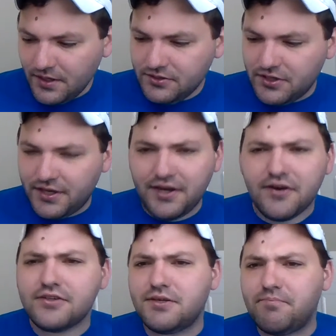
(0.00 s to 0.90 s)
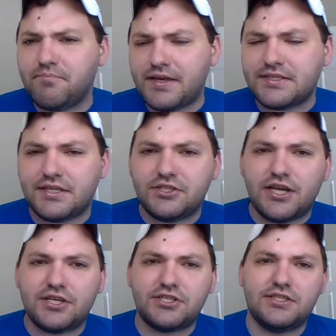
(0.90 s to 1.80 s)
So here are some big
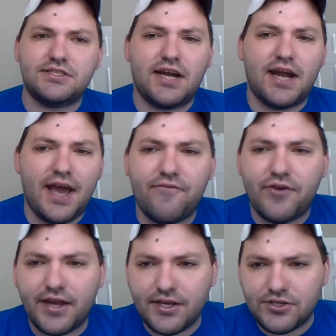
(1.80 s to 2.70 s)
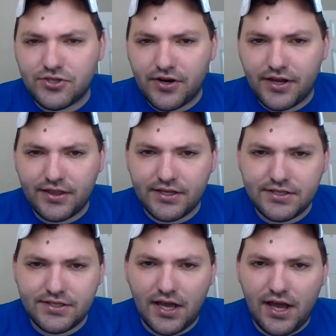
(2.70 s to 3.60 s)
suggestions that I have for you guys during
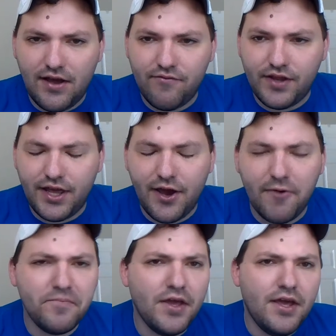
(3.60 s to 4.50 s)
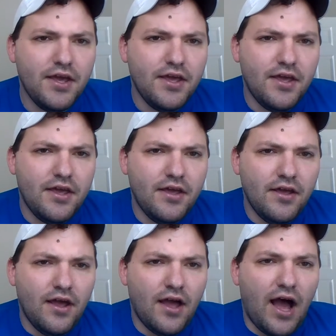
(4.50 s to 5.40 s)
this video.
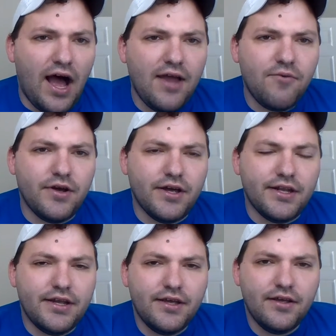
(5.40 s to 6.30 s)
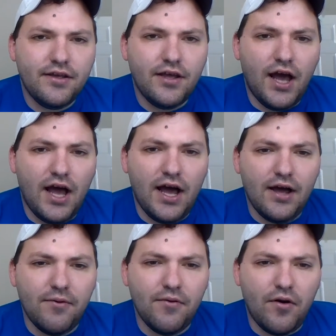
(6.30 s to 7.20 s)
I would
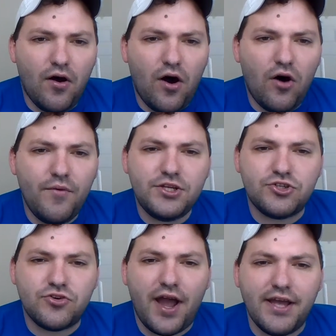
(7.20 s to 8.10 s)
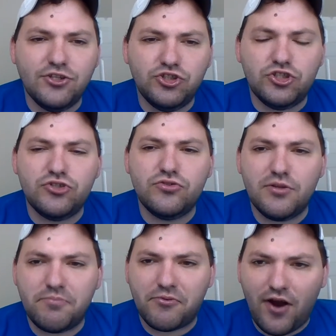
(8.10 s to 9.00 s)
always try and do
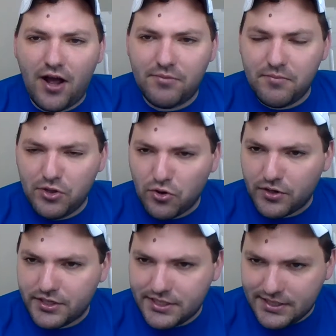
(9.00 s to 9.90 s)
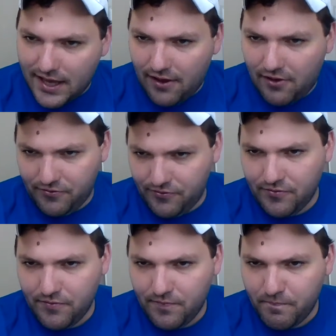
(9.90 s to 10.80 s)
the problem yourself
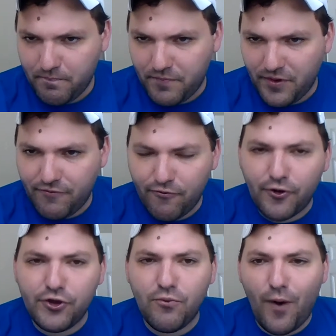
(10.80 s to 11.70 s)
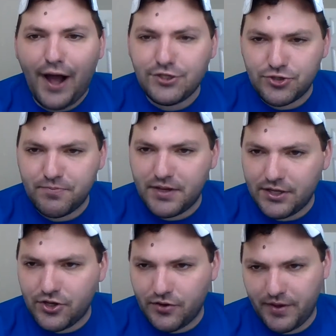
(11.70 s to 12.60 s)
before you watch me
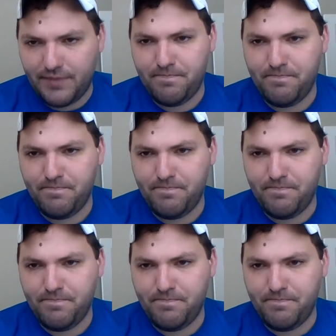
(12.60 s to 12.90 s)
do it.